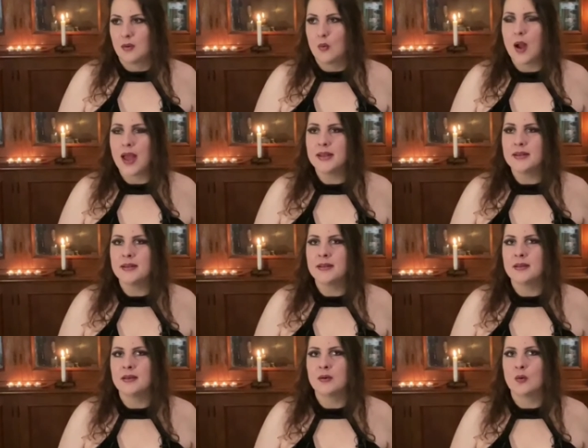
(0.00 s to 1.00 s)
When
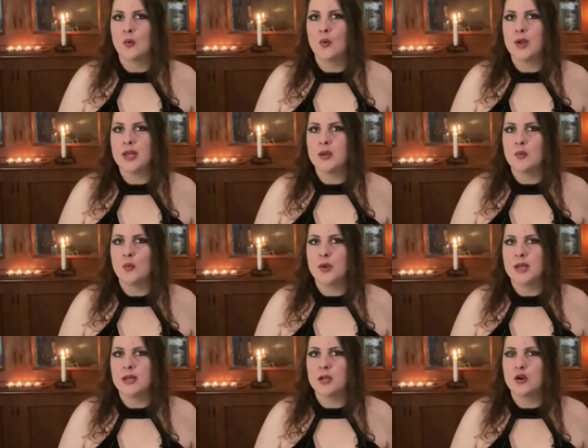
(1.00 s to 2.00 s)
uh, we
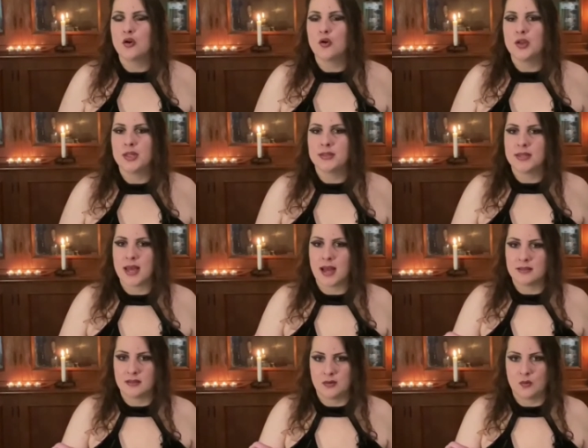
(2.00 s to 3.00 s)
will go in the
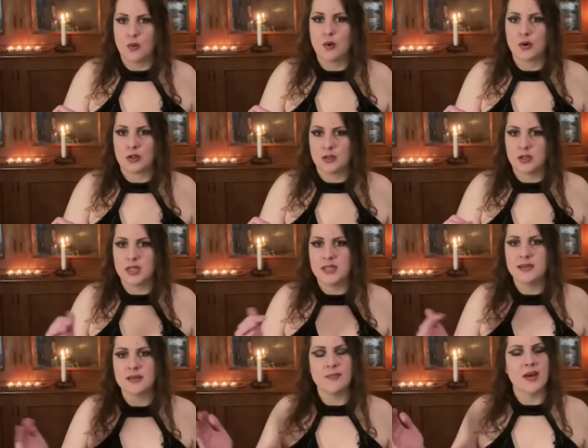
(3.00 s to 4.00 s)
underworld,
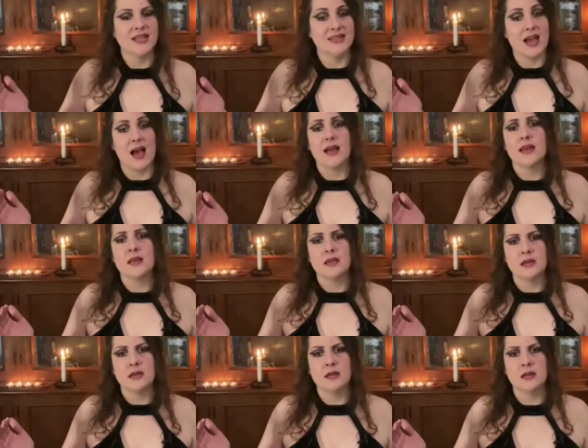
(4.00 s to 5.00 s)
either by
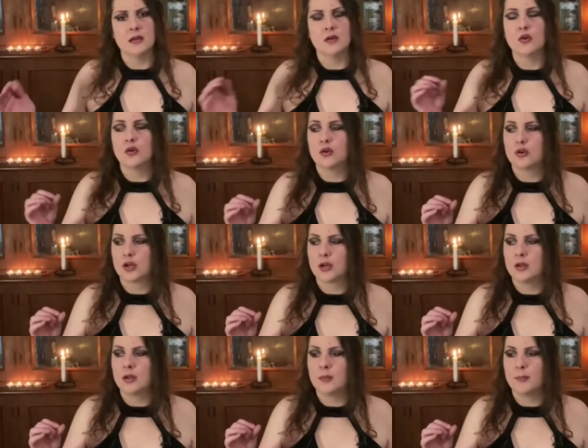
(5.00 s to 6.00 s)
dying or
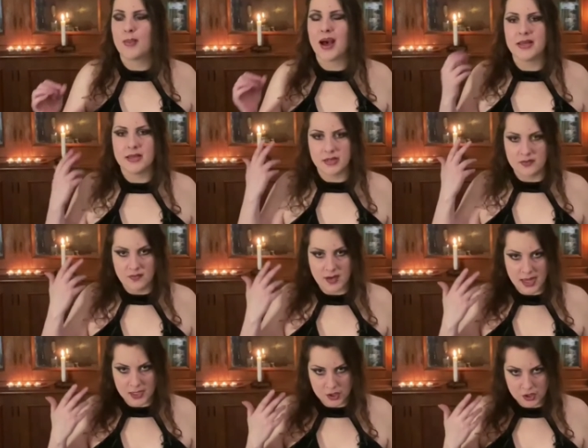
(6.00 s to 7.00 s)
uh, by
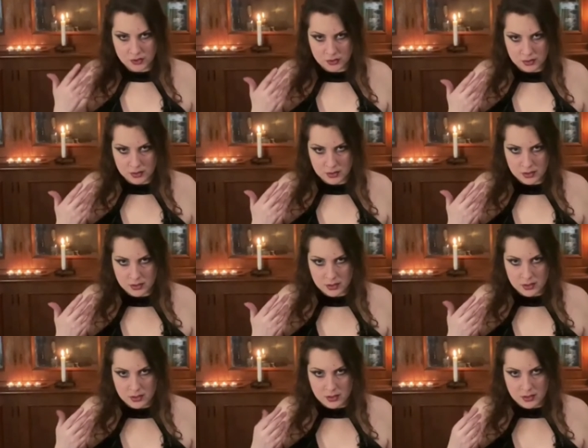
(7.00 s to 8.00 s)
reflection,
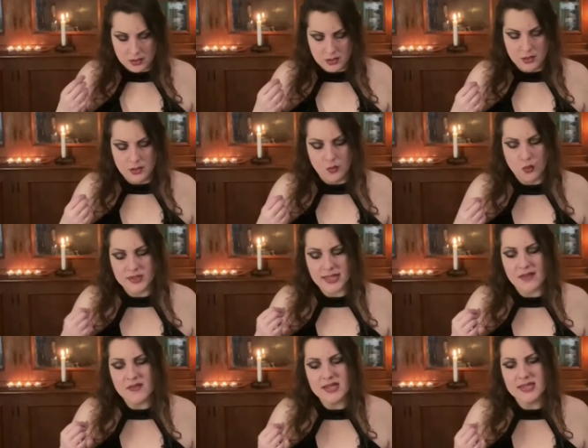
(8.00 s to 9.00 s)

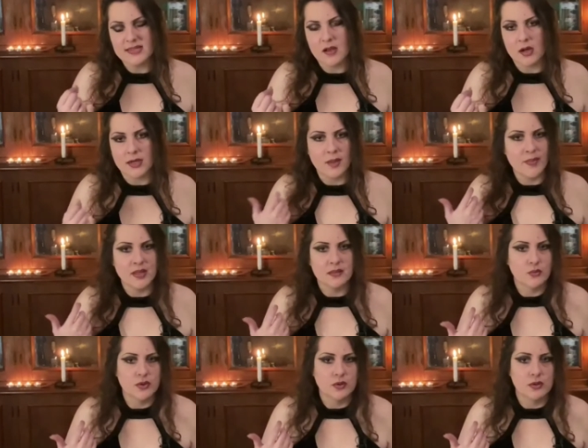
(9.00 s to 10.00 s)
whatever is
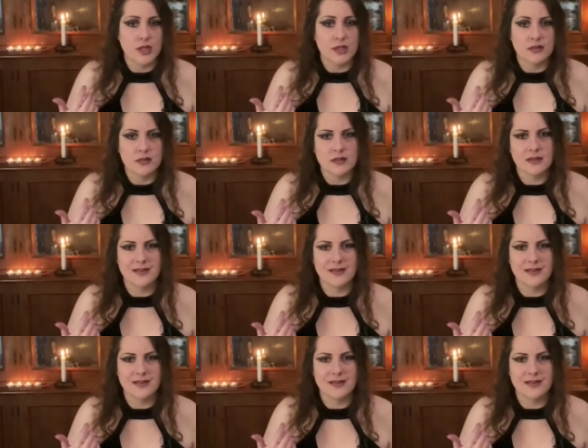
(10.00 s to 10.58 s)
ornament, we don't need.